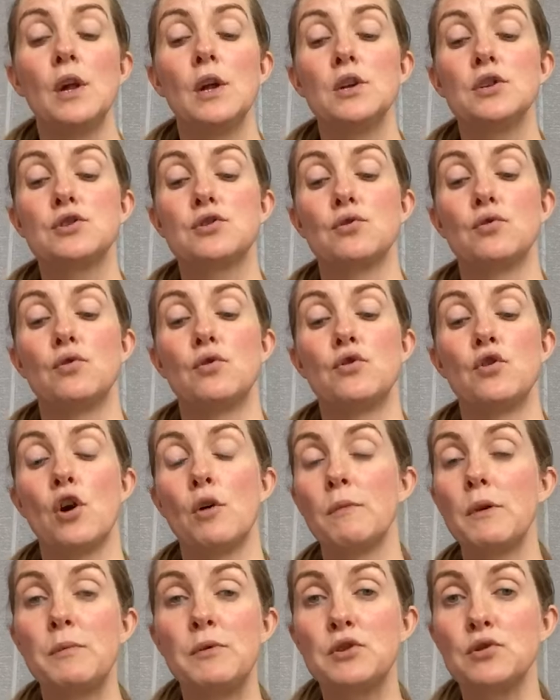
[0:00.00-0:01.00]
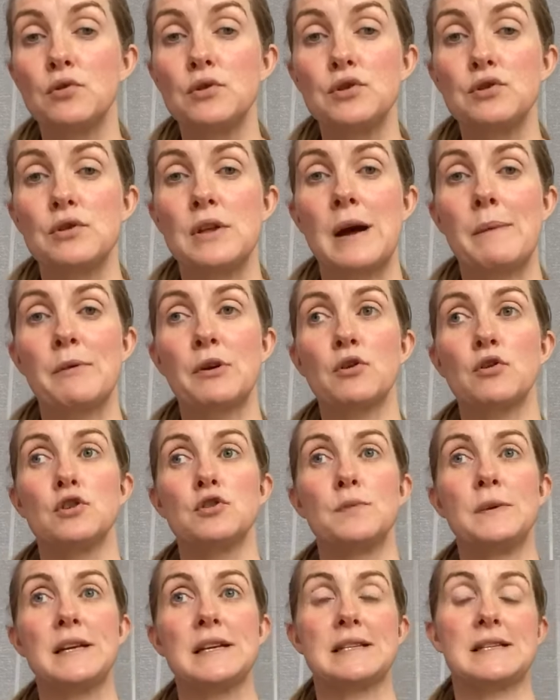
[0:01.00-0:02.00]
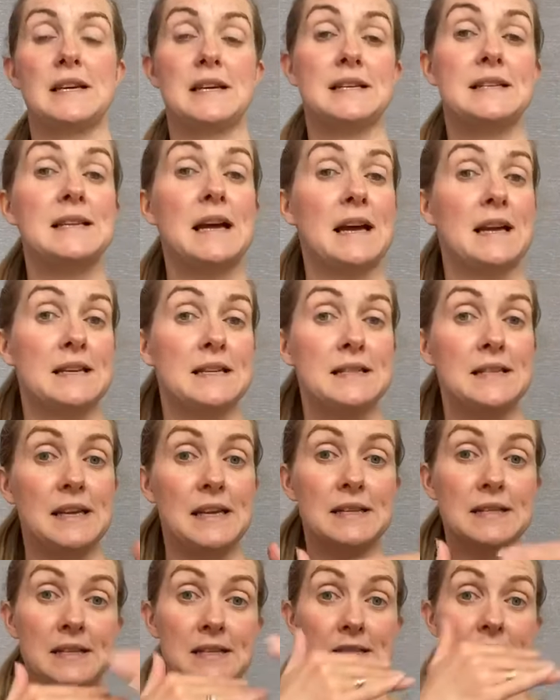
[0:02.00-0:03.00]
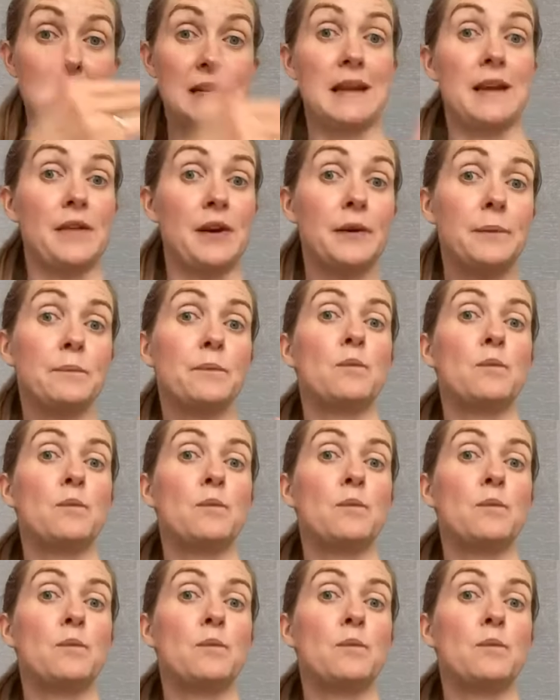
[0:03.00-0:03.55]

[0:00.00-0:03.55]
So normally we don't do that because we assess diastasis together